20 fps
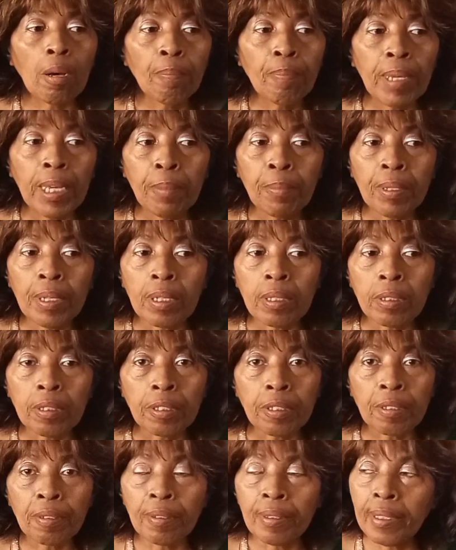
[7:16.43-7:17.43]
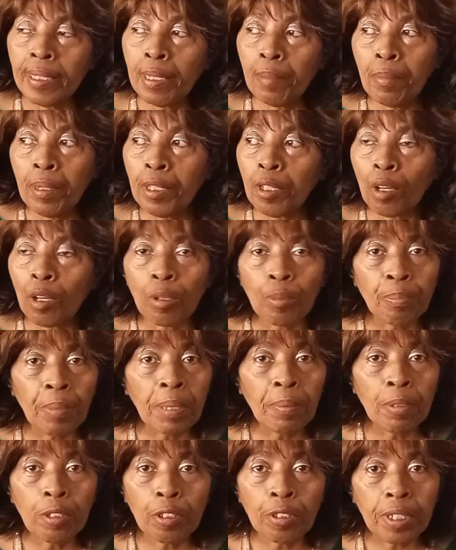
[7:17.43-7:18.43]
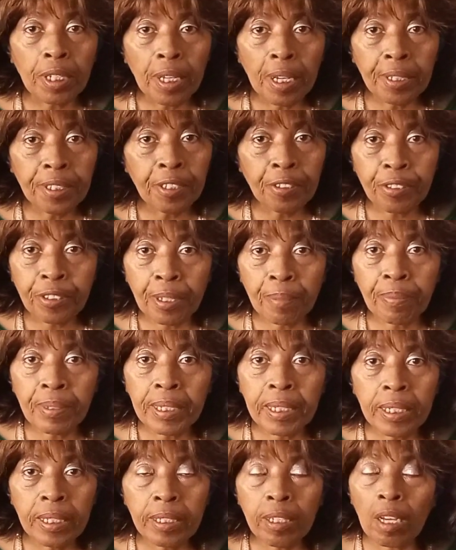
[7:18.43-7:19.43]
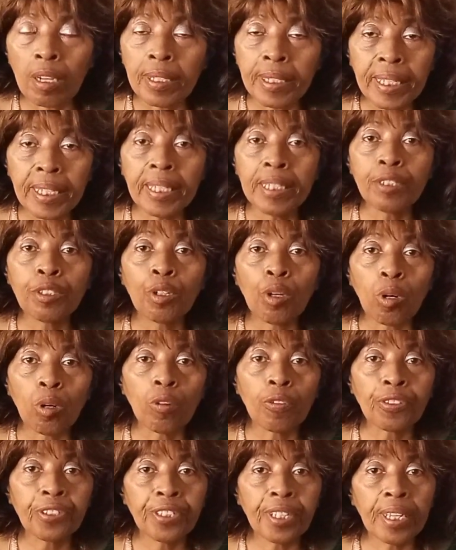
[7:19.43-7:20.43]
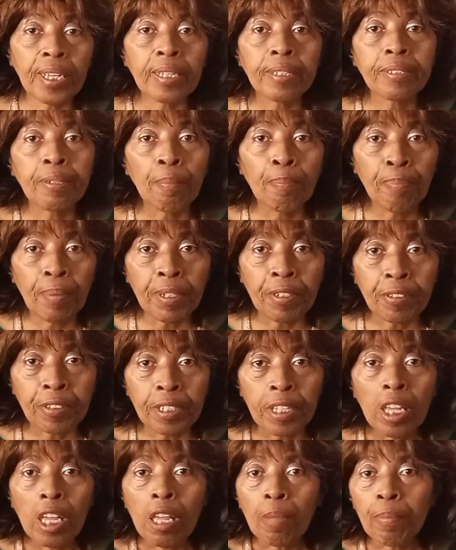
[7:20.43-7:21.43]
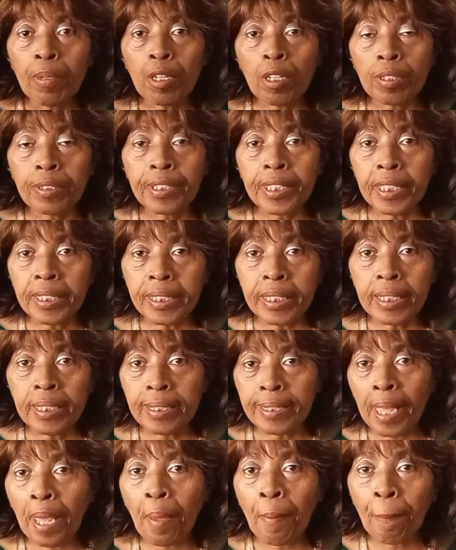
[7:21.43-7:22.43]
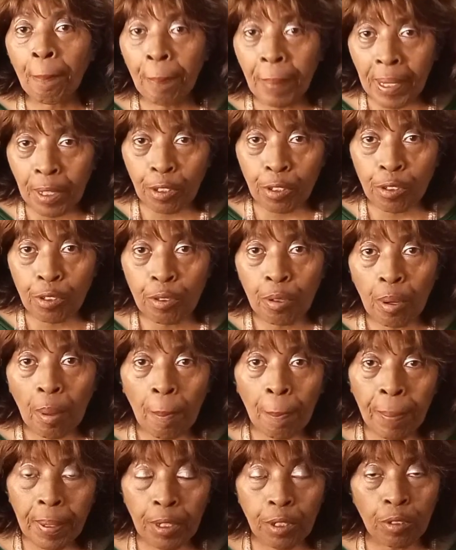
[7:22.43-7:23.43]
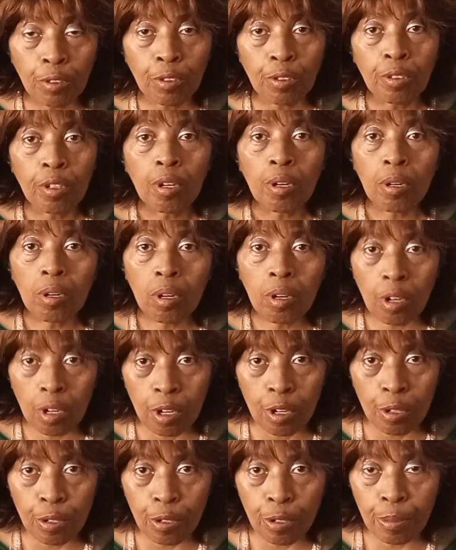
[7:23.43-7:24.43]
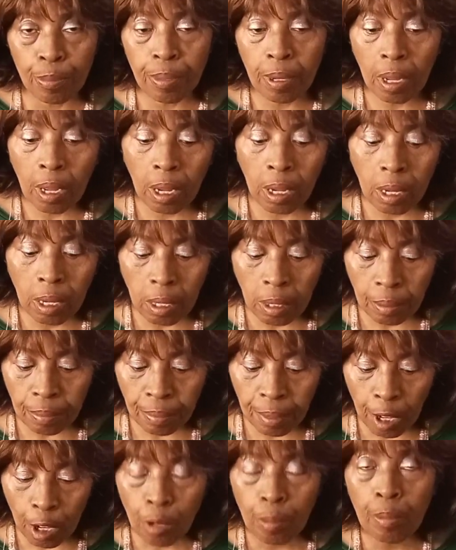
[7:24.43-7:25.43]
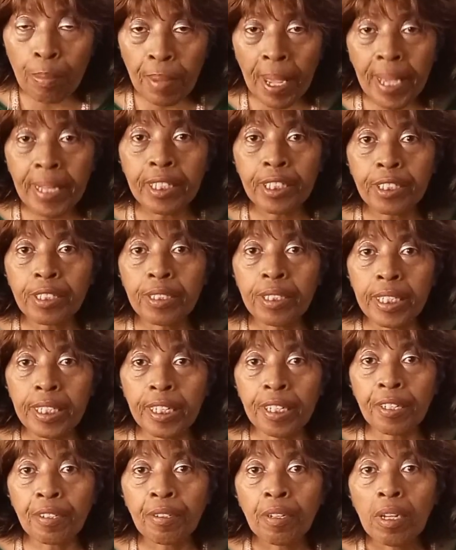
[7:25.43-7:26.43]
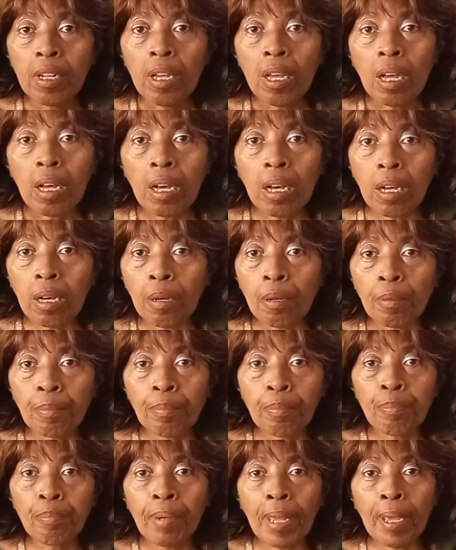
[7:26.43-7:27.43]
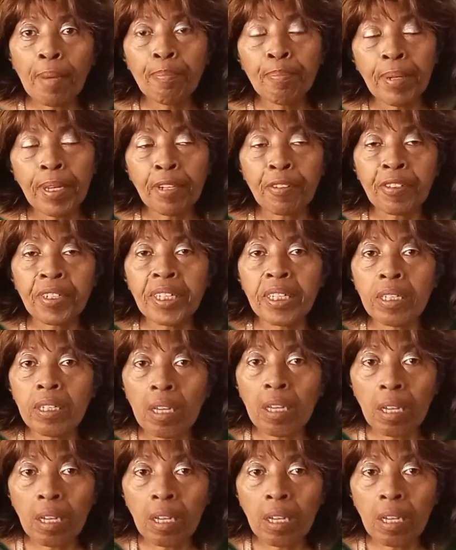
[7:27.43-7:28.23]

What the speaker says: maybe a little lemon or maybe a little honey or something in it, again to offset the bitterness, because this is a bitter herbal medicine here, blackberry